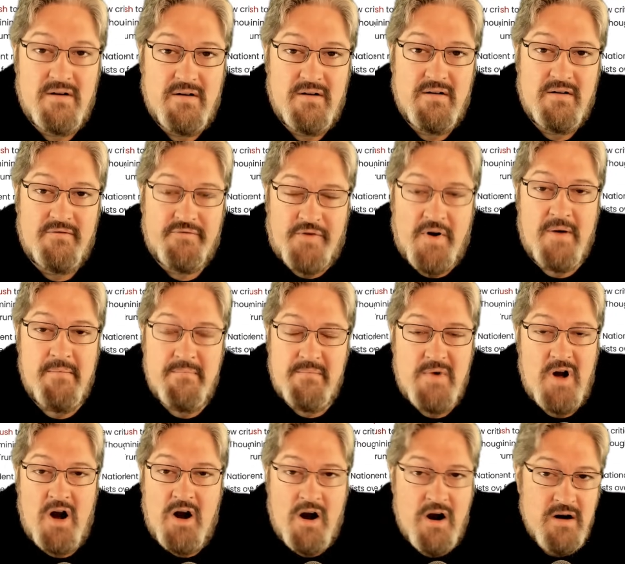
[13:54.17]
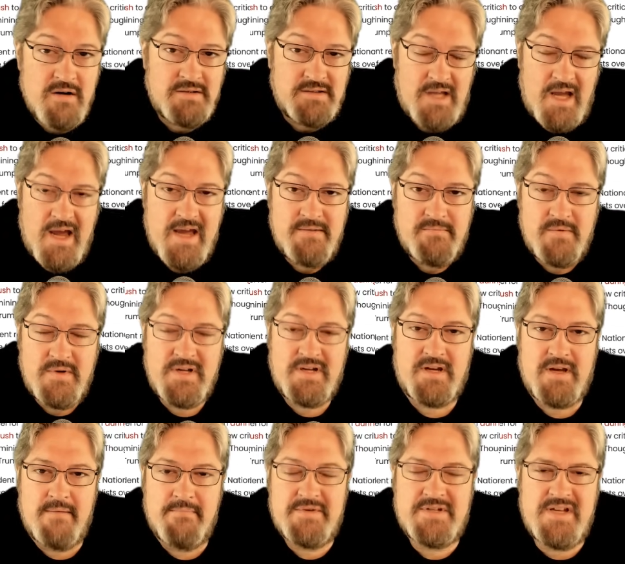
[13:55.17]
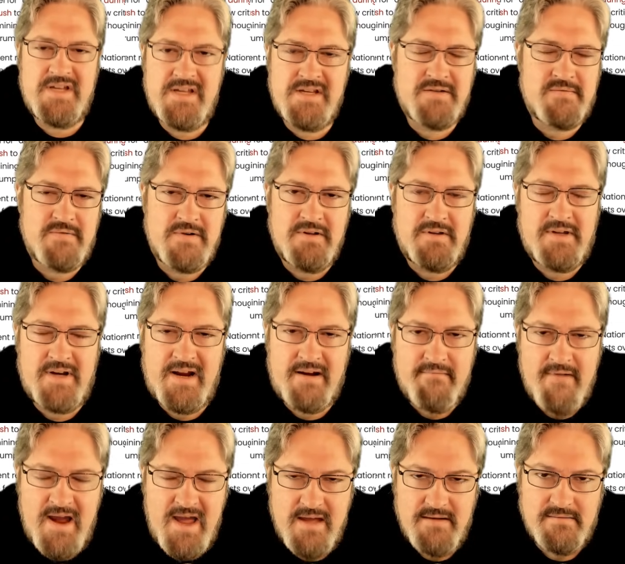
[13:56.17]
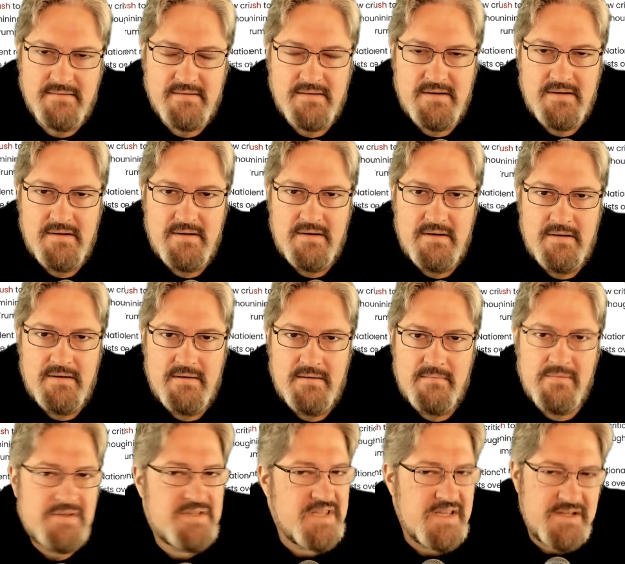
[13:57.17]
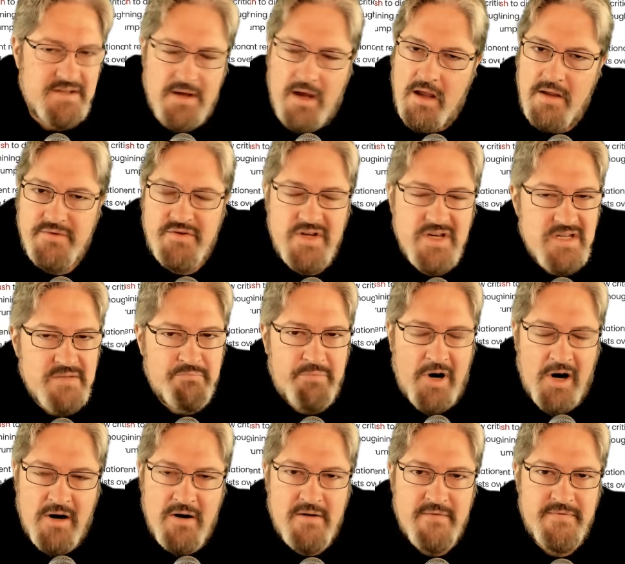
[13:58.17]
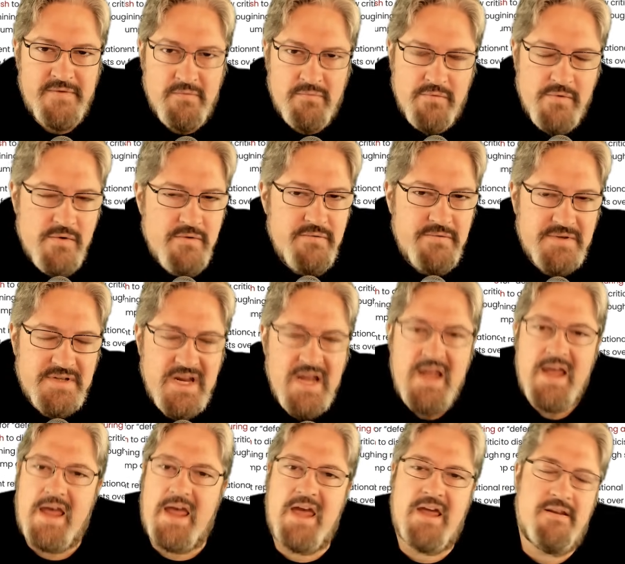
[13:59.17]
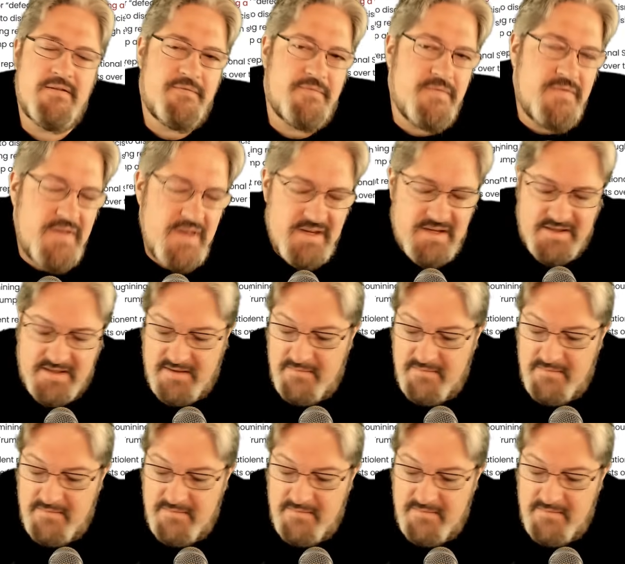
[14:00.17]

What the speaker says: from a hard line when it comes to Israel and Iran. Was this all just part of the ruse? And if this